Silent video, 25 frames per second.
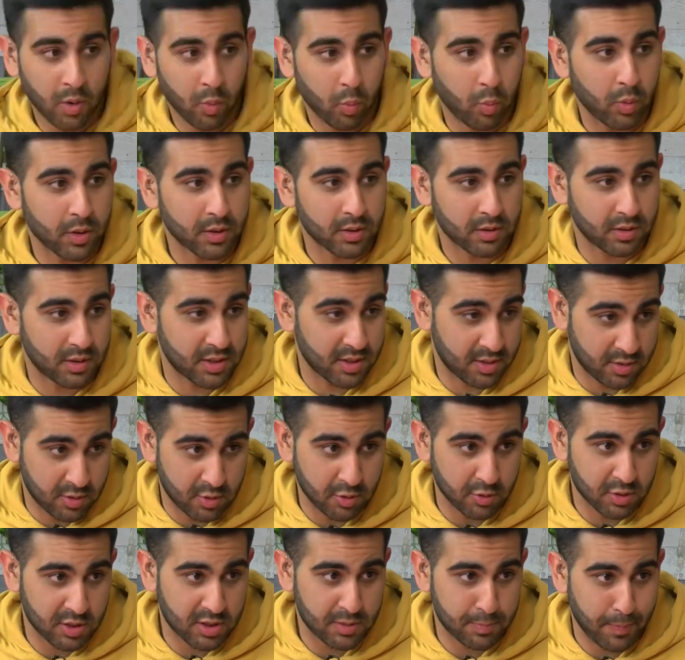what the
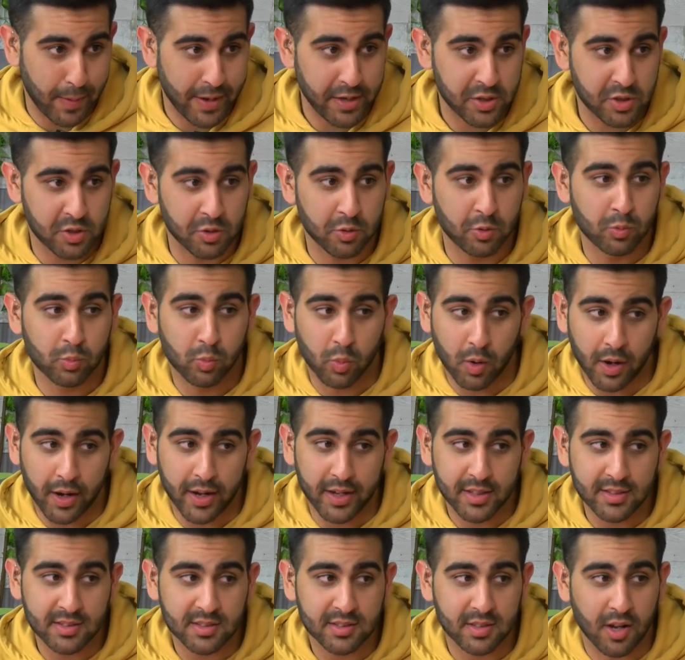two special
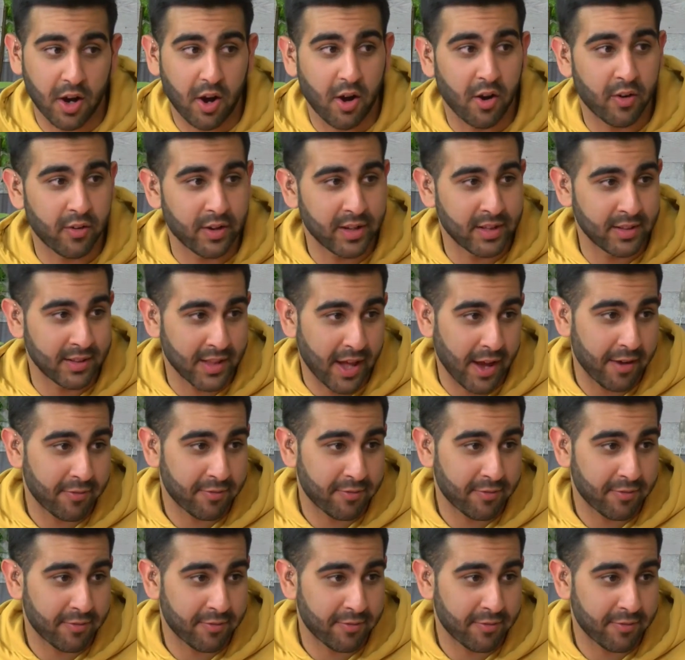words are in that